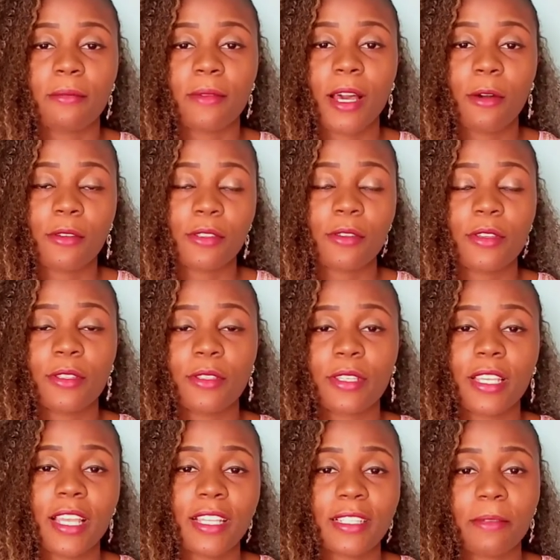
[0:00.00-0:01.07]
was going to
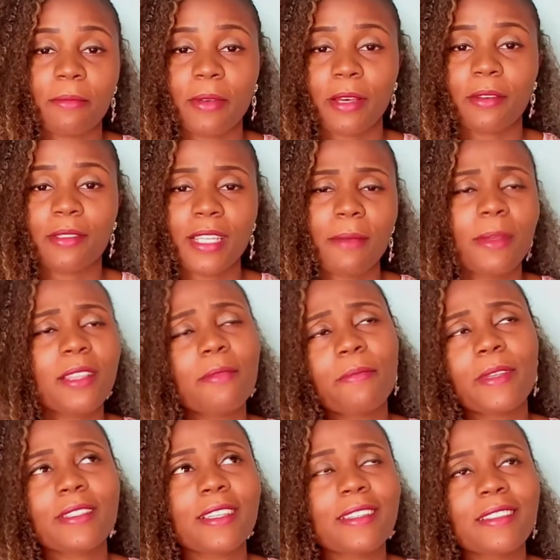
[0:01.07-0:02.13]
get about, how many
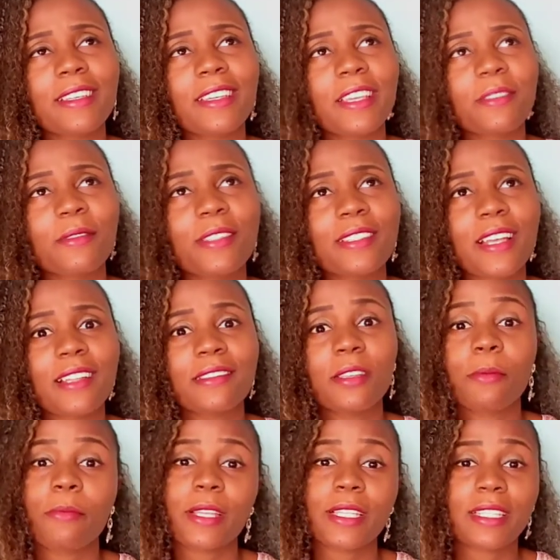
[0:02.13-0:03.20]
percent they give us that?
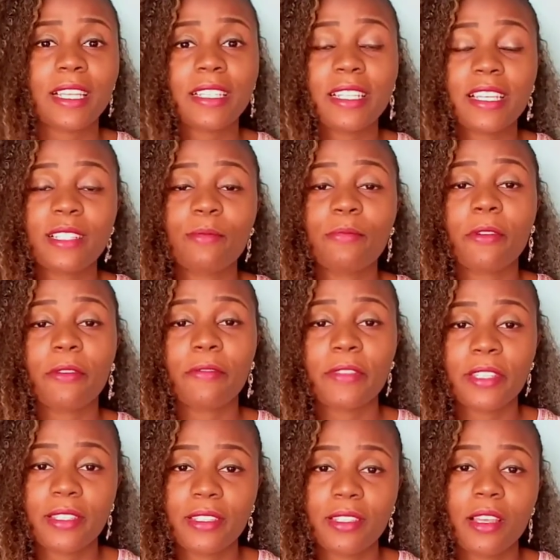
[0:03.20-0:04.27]
Some percentage
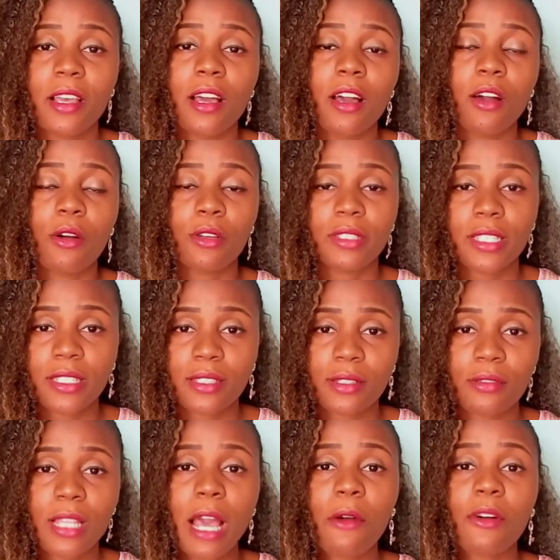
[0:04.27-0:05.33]
profits on it.
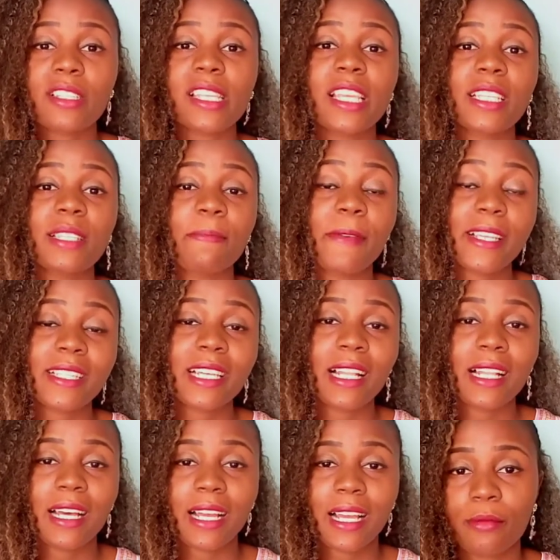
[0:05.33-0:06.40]
So that was a special
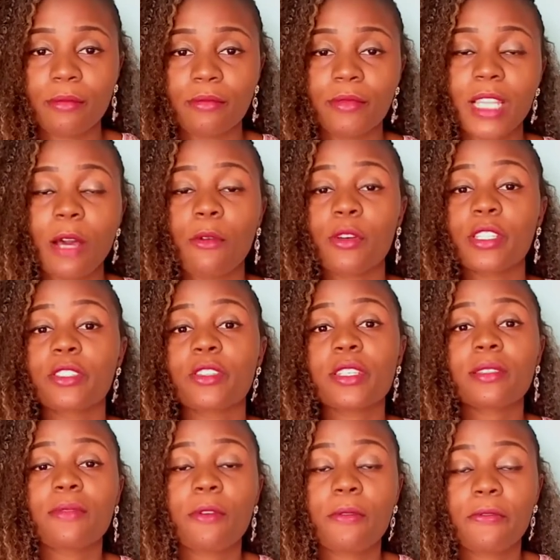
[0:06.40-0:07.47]
account that was
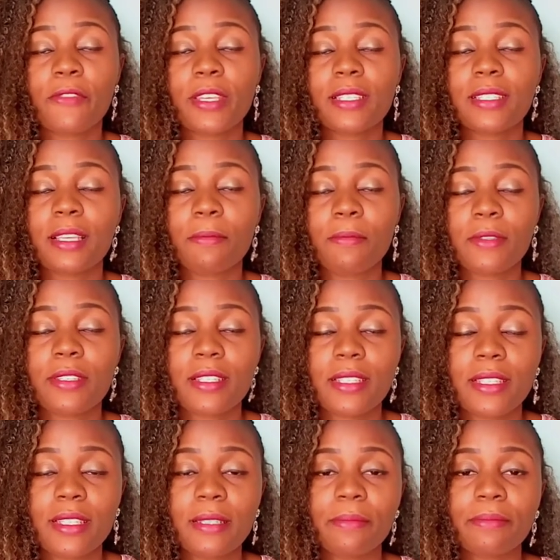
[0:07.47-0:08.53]
just for fixed
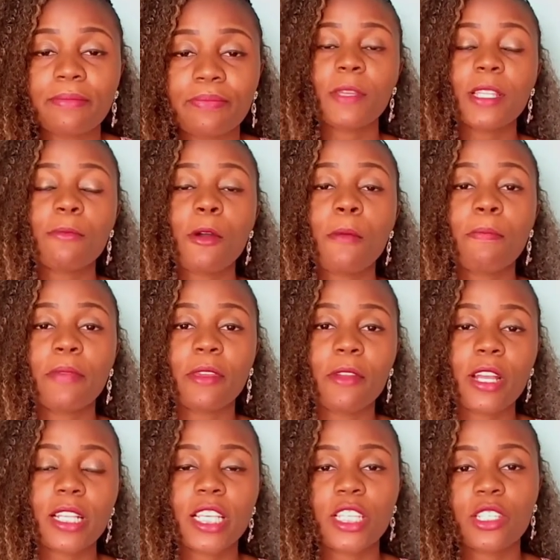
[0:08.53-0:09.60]
deposits. Minimum
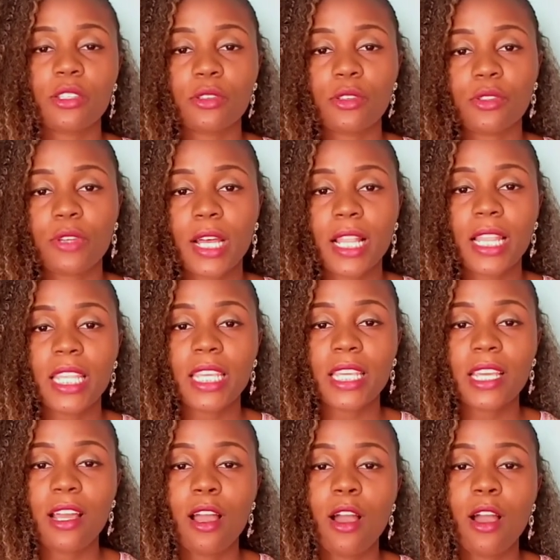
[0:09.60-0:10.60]
period is usually